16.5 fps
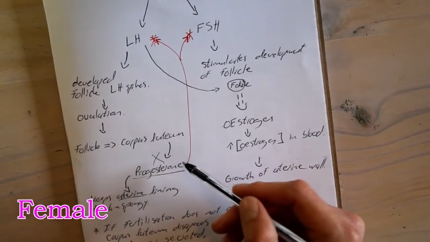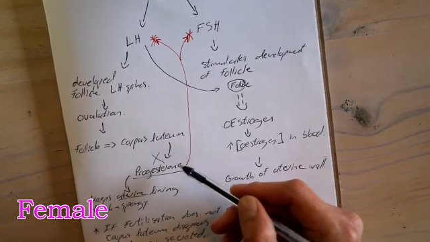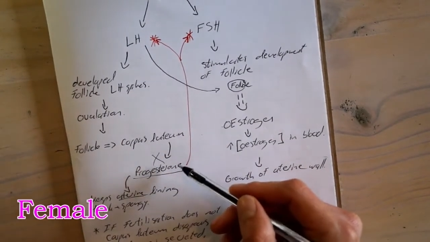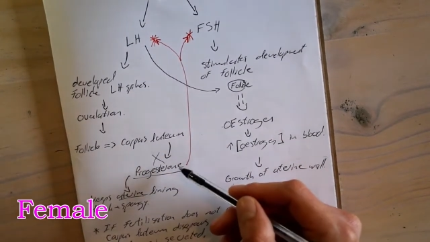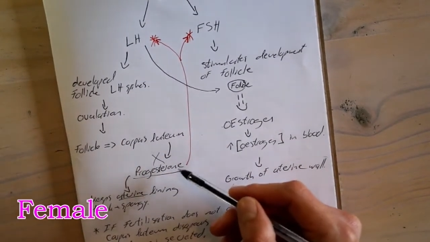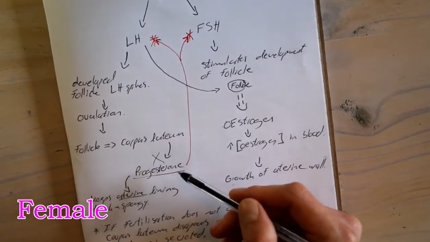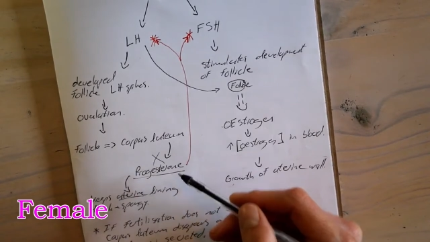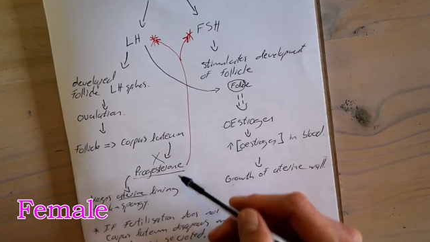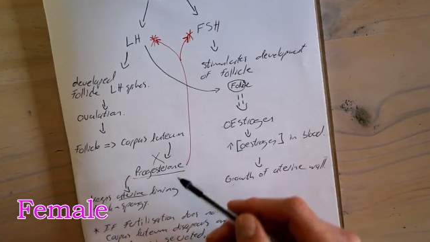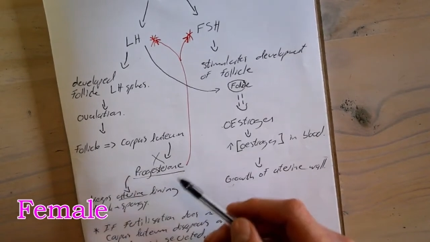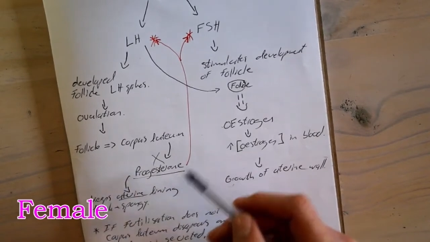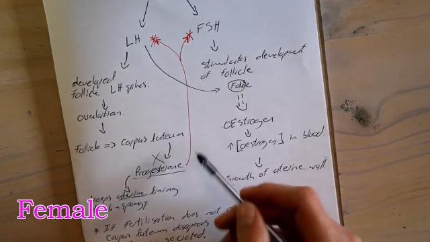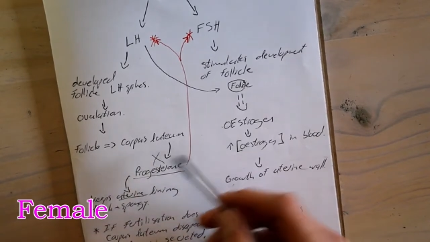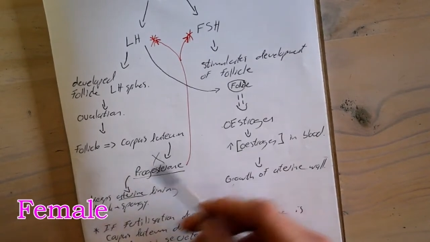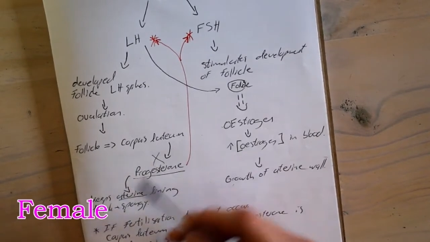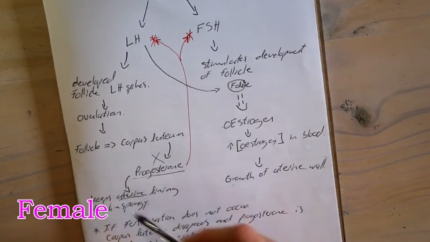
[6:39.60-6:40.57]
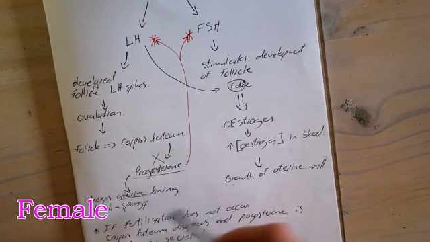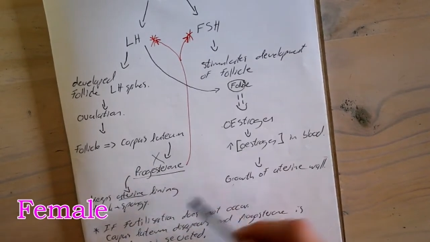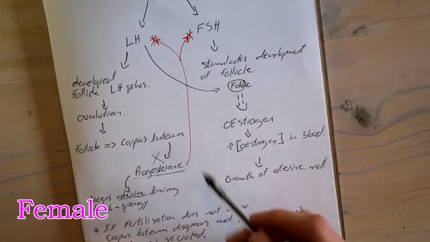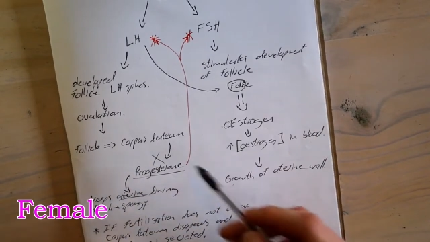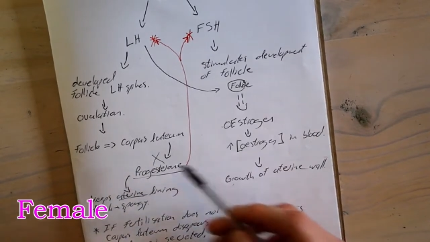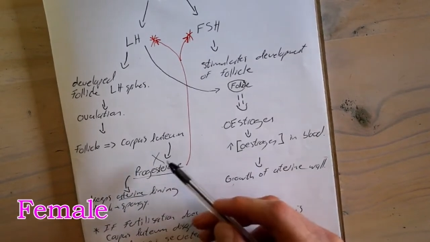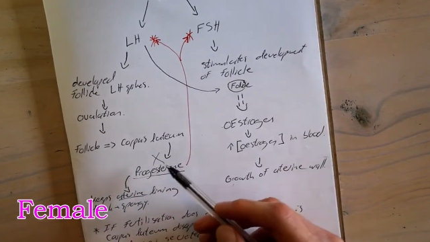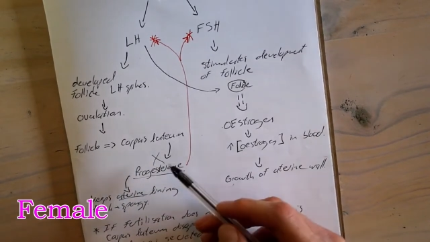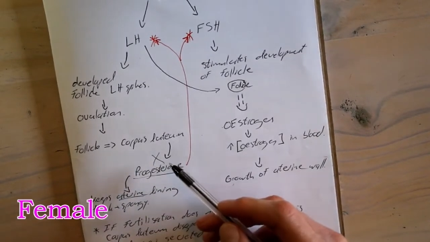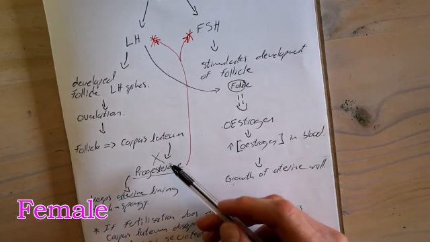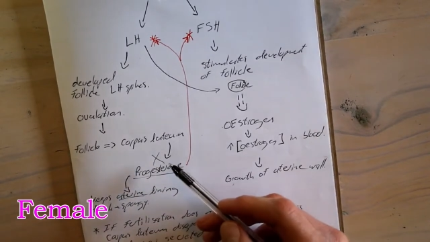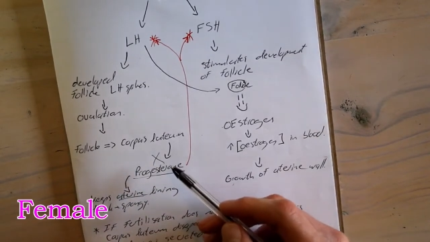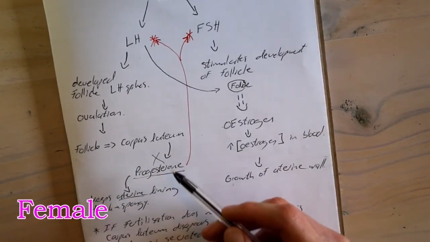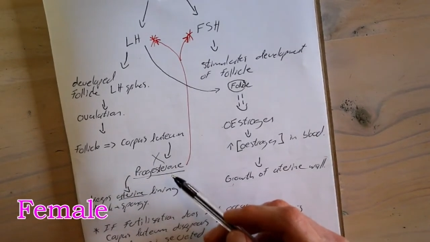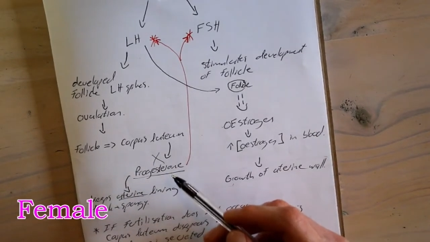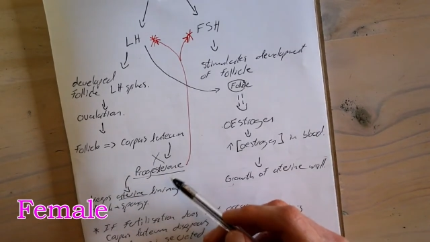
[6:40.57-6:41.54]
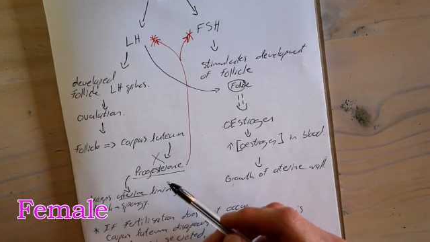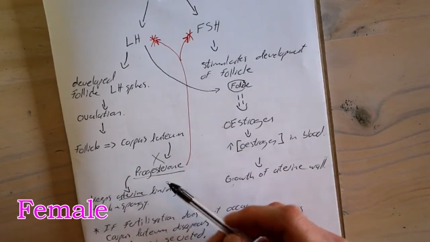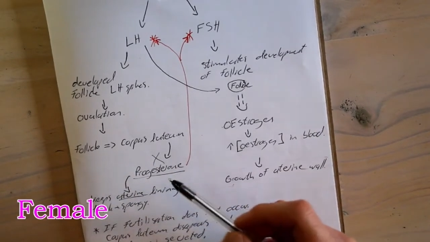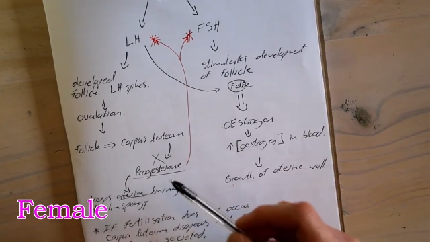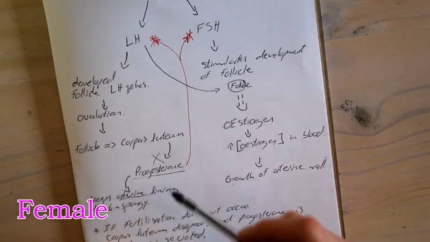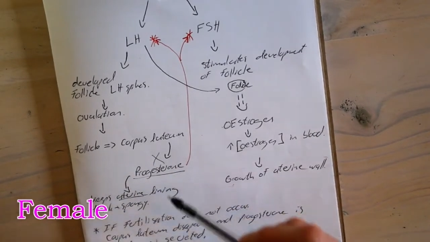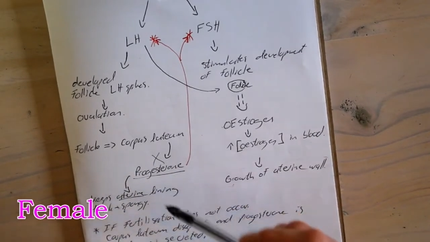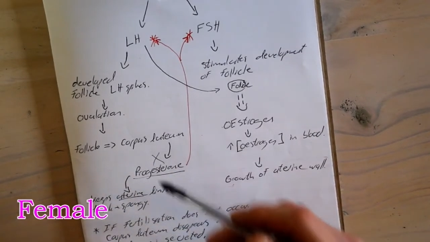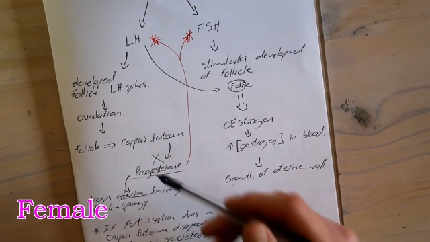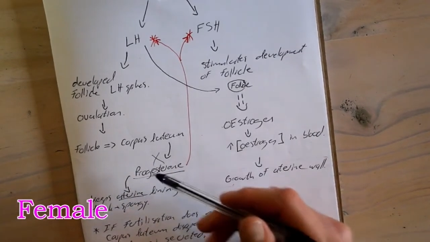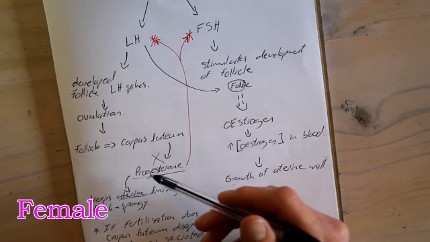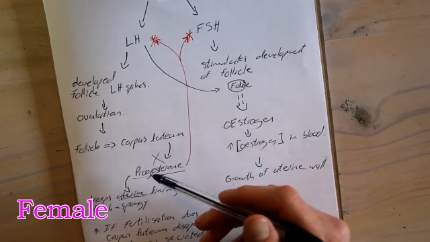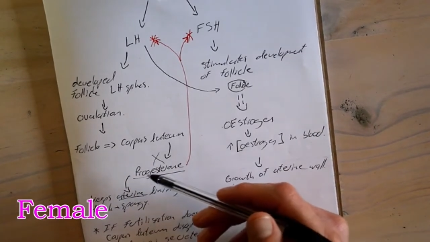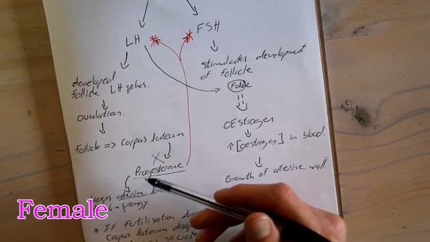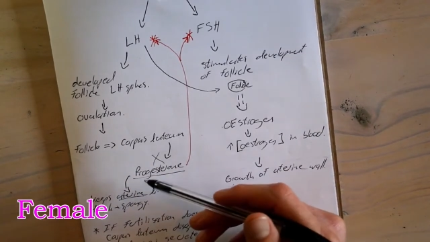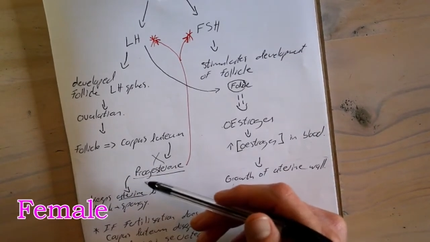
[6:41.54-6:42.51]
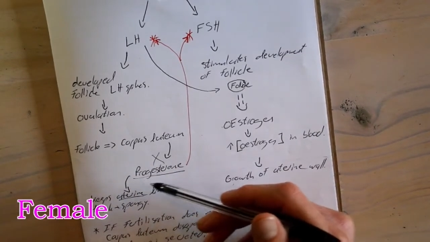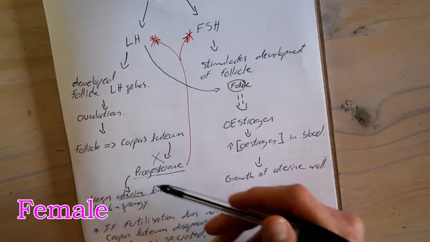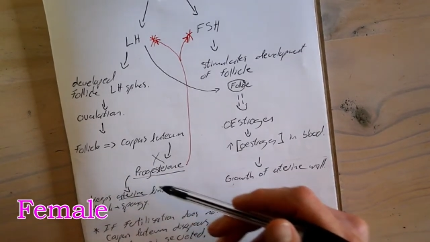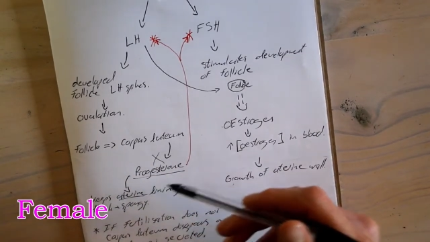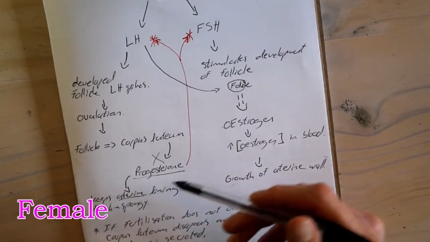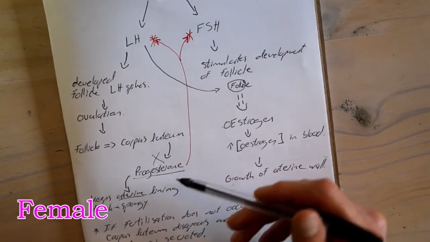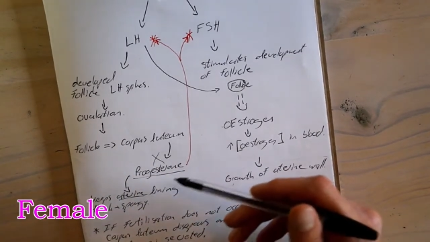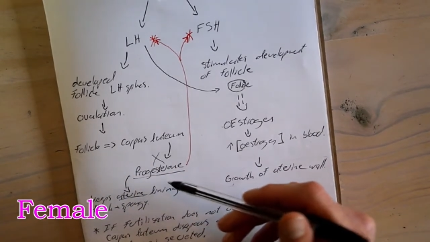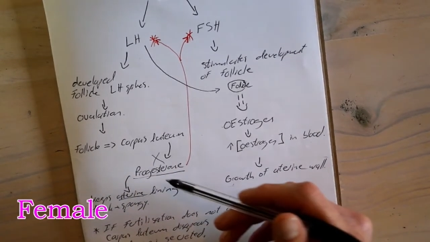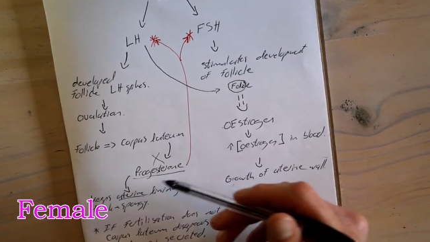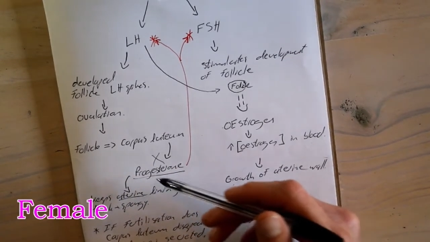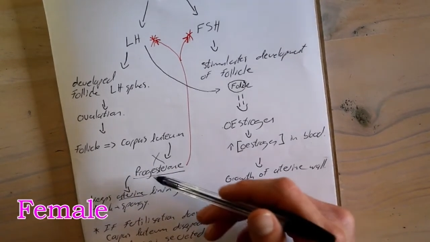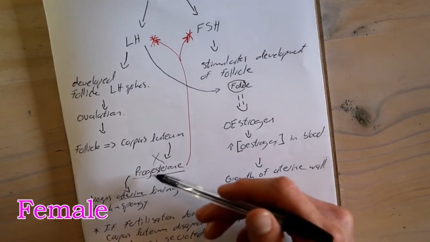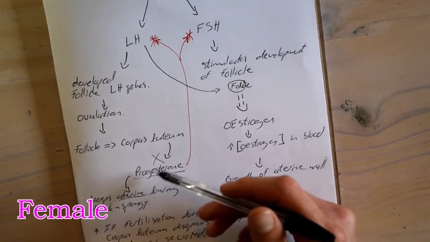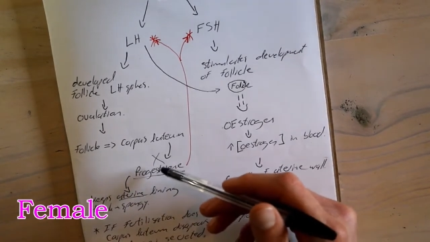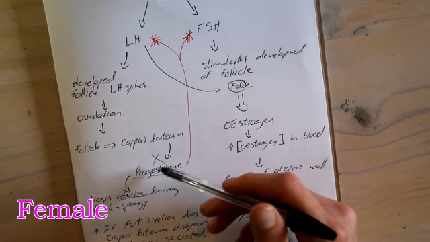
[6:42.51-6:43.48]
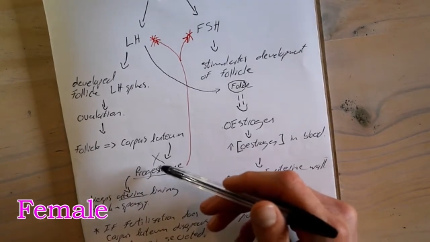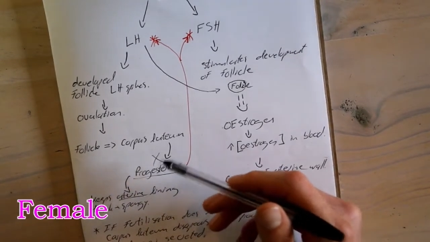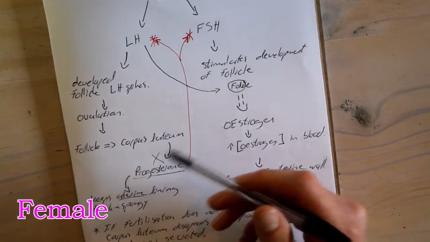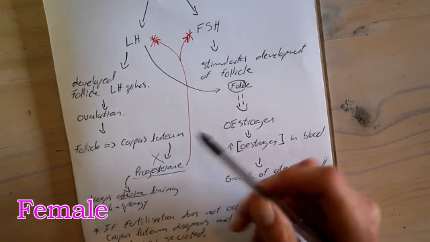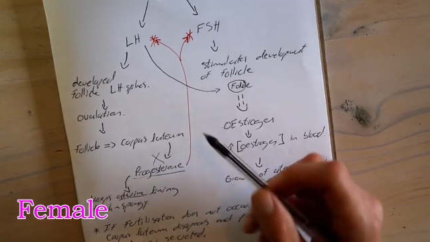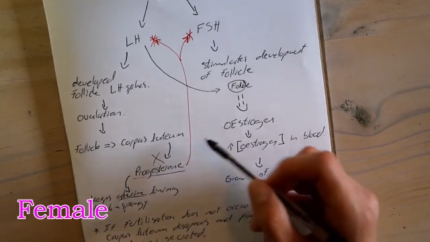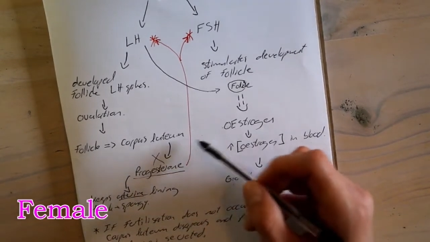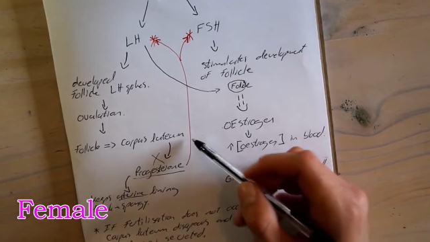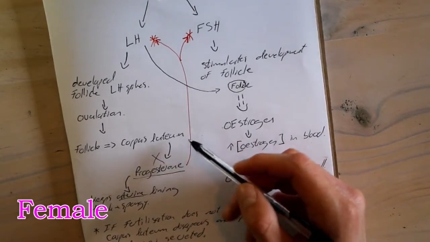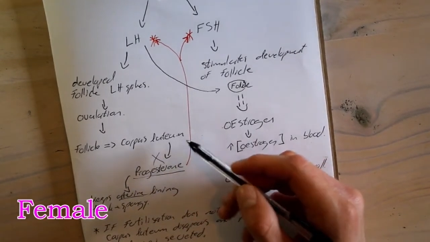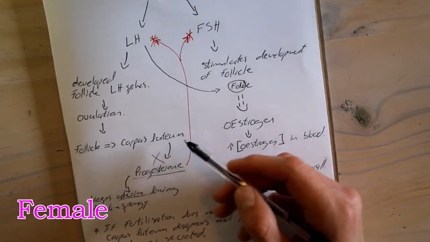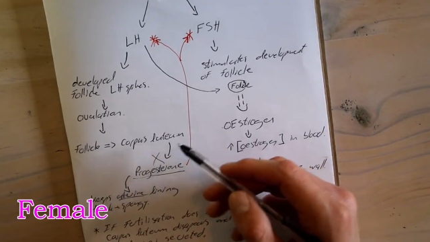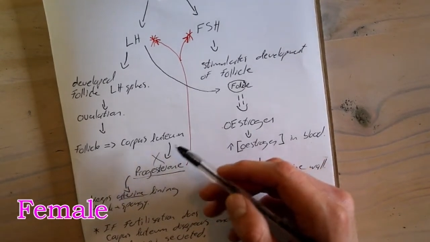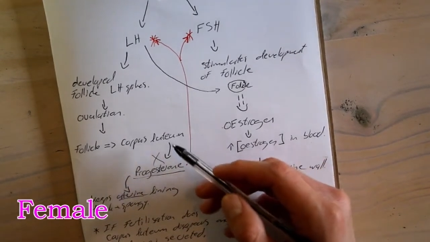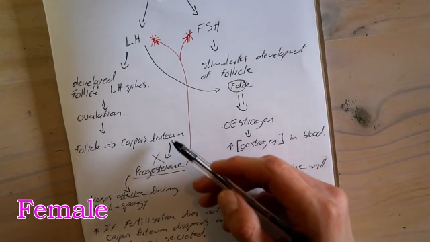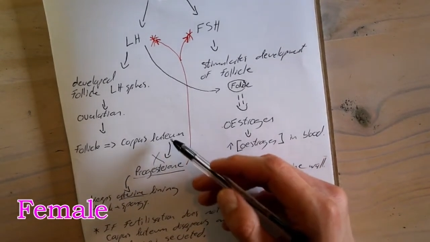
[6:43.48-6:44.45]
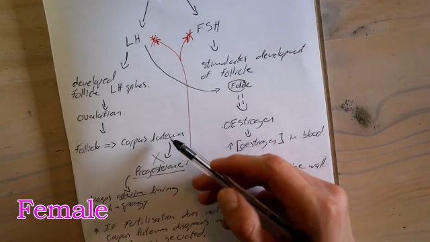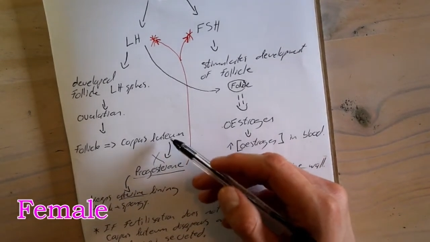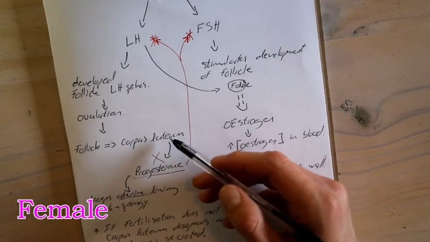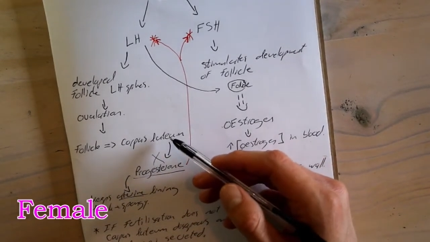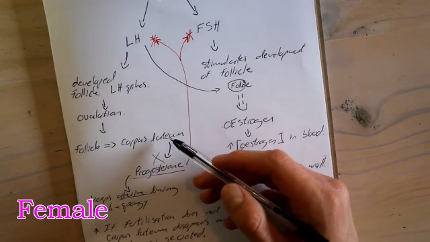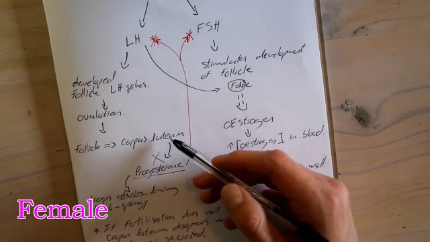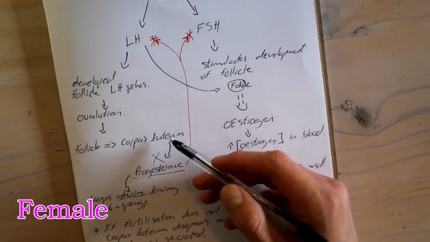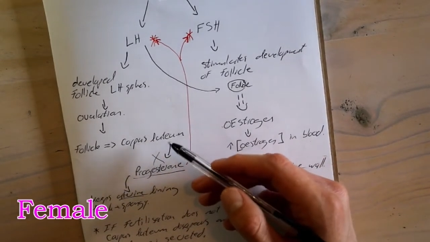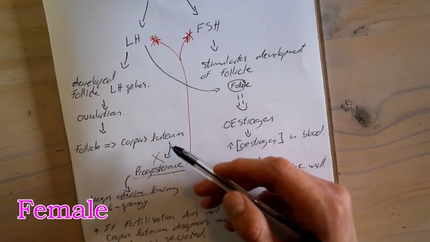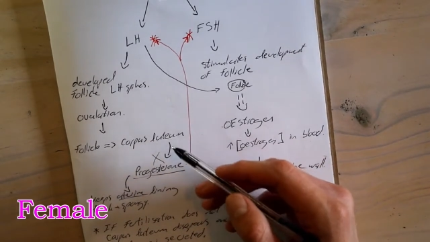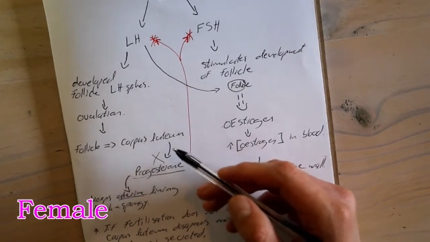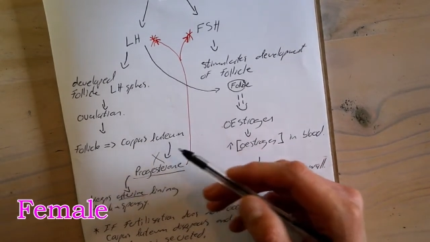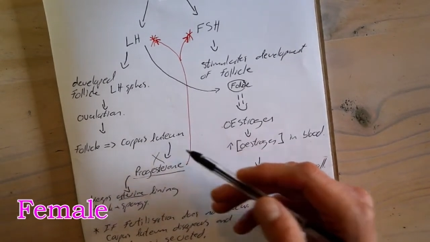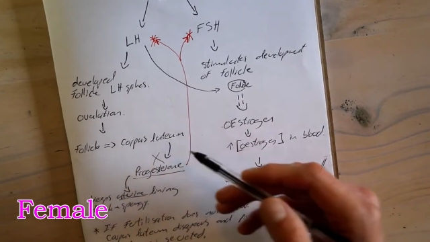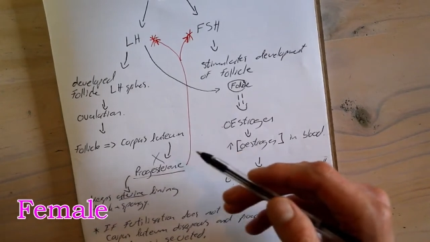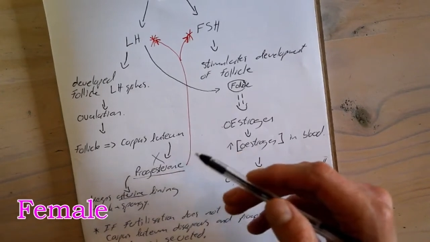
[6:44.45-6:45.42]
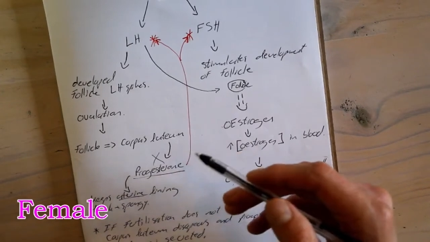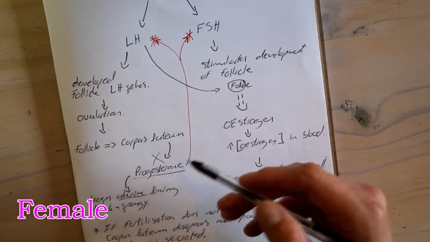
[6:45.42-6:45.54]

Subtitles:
Nobody's mouth can be seen.